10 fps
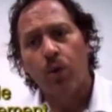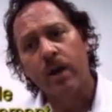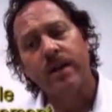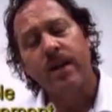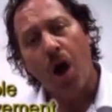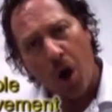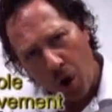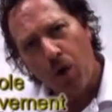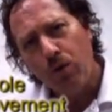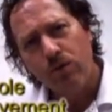We're going to
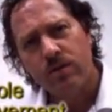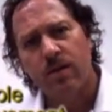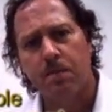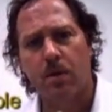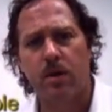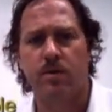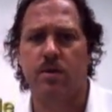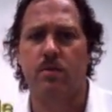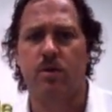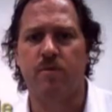hose the
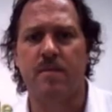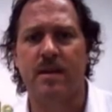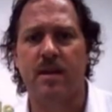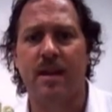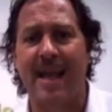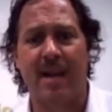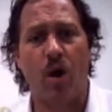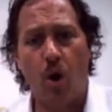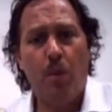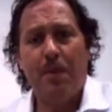birther movement like
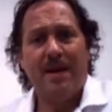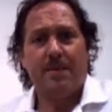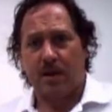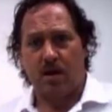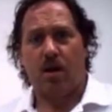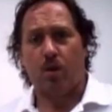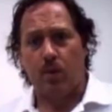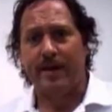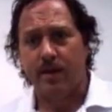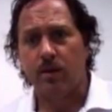opening up the car
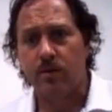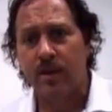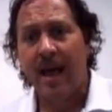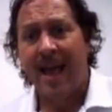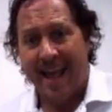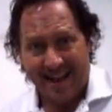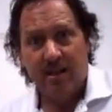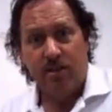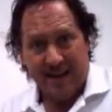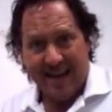windows
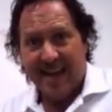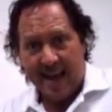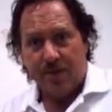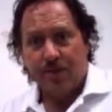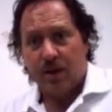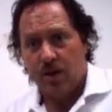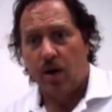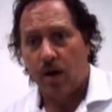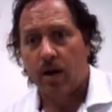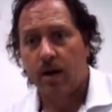and cleaning out the
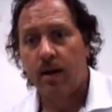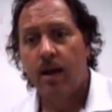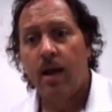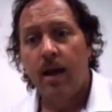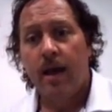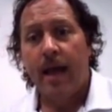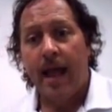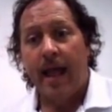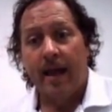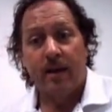car.
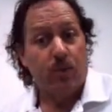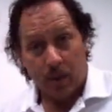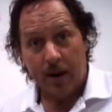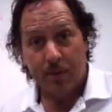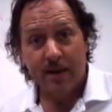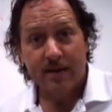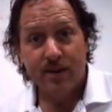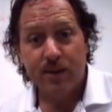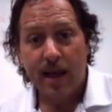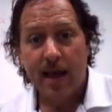And why are we going to
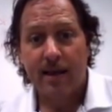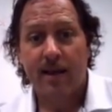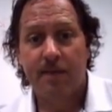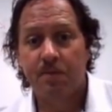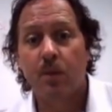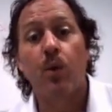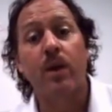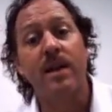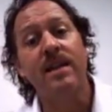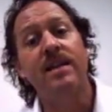do that?
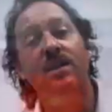We're going